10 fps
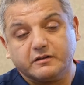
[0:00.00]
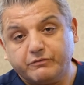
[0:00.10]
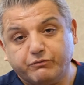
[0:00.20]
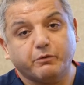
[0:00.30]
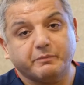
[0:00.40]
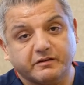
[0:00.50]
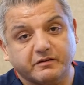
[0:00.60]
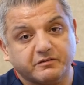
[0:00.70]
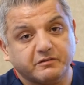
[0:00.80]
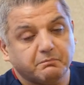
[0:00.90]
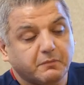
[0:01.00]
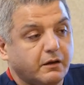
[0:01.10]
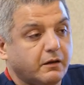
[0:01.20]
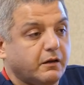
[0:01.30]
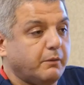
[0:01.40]
deformities
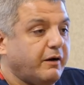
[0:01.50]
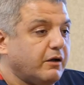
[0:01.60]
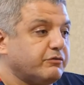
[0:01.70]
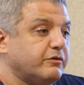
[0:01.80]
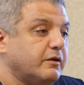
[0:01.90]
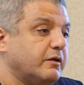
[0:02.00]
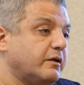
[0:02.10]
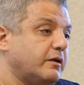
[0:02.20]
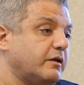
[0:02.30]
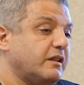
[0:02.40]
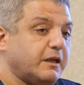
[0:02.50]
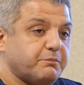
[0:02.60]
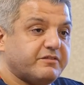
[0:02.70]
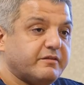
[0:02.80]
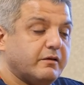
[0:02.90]
about
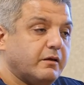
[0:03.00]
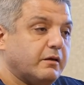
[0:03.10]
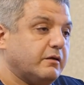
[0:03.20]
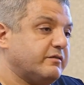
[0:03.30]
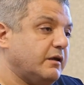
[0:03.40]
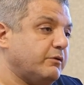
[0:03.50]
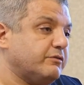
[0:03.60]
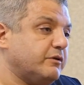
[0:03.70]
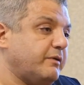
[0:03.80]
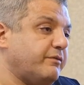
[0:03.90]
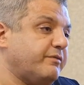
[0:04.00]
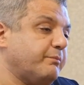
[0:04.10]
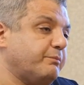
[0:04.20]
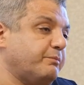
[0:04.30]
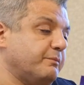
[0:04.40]
limbs. Some of them have
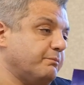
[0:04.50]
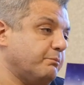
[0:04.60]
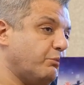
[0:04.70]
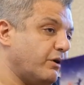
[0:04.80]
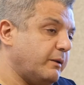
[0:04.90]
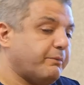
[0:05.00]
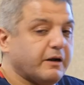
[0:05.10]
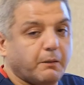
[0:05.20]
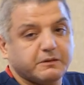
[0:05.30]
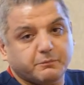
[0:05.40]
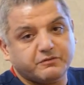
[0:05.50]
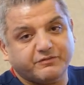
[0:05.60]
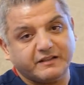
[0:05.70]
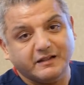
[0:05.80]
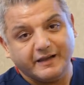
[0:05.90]
bony problems
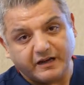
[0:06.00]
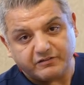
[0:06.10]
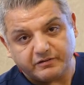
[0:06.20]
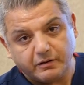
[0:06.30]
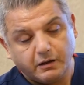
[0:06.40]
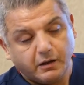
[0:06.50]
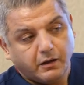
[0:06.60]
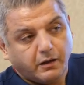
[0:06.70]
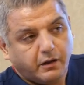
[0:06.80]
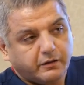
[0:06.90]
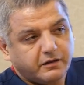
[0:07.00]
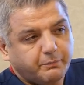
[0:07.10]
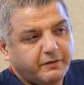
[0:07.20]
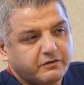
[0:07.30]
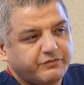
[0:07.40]
with the legs. And in
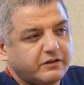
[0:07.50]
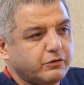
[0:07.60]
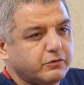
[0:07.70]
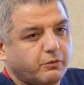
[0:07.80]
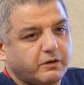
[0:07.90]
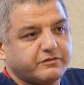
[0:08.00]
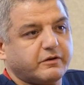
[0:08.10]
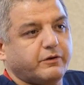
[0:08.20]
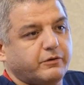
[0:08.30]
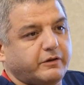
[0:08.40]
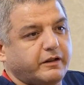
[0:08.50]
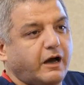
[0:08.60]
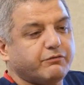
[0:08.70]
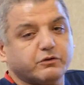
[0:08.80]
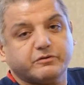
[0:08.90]
the past, we don't know what's going on and
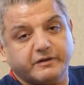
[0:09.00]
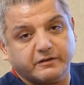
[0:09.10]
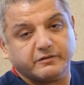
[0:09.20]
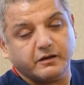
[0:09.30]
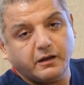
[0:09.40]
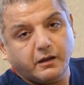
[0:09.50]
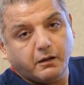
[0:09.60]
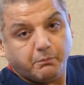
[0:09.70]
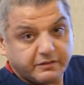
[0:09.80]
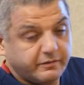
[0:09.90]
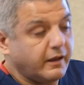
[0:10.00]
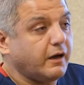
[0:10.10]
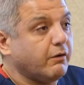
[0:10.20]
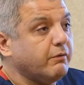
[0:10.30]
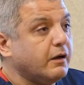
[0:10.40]
how to treat. But
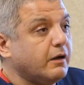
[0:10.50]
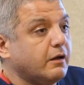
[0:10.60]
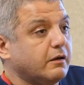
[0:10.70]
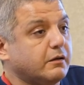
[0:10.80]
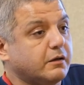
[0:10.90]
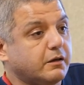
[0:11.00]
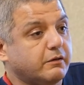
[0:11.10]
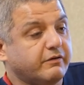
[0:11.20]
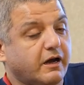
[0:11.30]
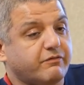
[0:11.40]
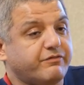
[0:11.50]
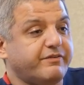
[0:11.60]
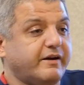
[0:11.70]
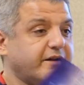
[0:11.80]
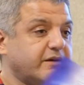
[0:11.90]
now we are
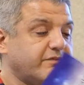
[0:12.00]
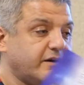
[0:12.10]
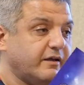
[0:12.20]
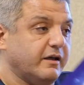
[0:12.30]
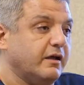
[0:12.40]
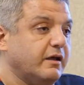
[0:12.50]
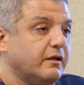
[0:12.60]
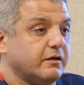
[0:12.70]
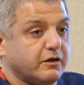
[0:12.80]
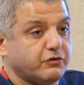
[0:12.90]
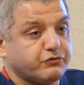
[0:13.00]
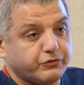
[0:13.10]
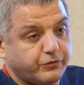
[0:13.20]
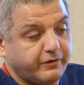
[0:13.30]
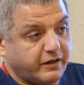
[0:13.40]
very
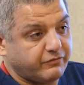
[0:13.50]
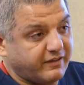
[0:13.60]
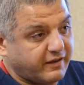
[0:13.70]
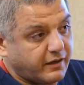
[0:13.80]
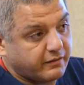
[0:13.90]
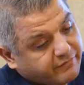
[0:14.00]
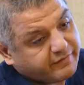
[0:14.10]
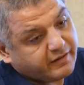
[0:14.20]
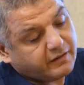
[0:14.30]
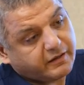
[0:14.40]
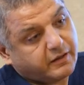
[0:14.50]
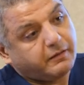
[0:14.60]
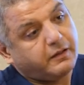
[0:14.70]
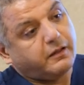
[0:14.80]
sure, and we can really